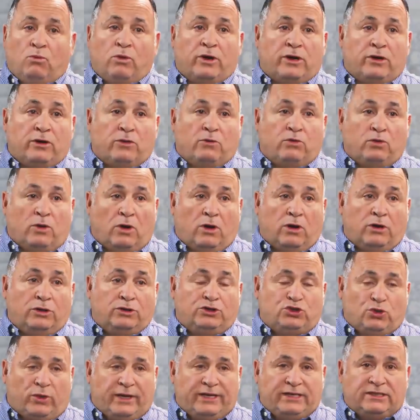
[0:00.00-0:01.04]
where our
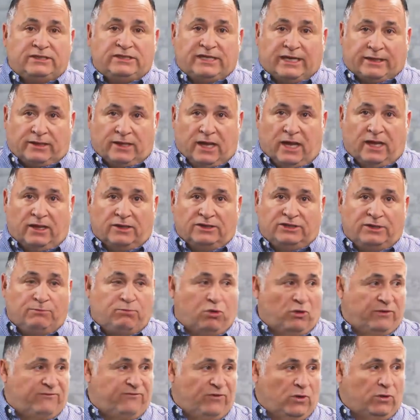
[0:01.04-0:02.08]
joint technology
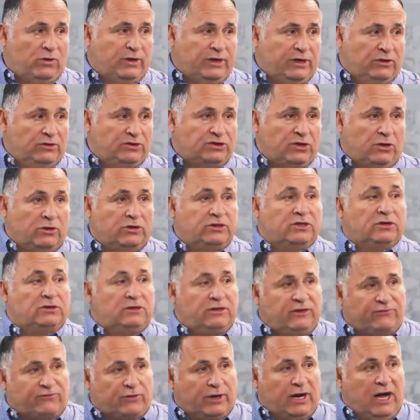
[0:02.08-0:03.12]
portfolios are
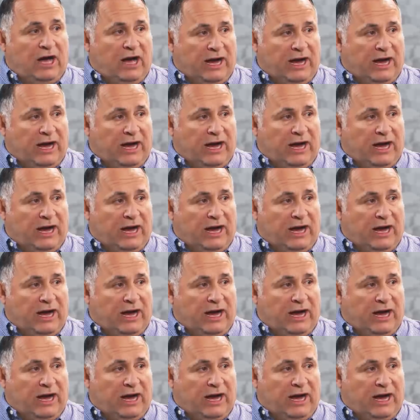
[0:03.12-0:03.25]
delivering